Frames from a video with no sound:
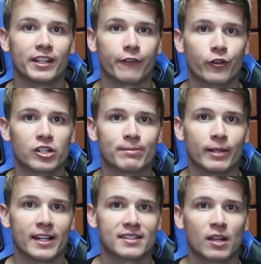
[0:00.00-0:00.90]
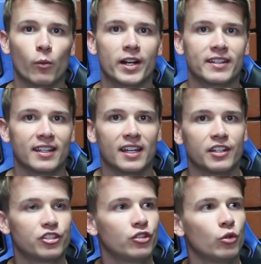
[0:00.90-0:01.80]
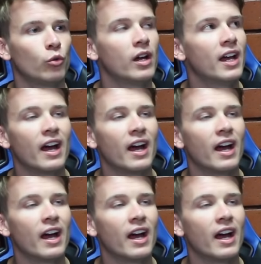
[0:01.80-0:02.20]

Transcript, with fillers: in the first place is I wanted to get into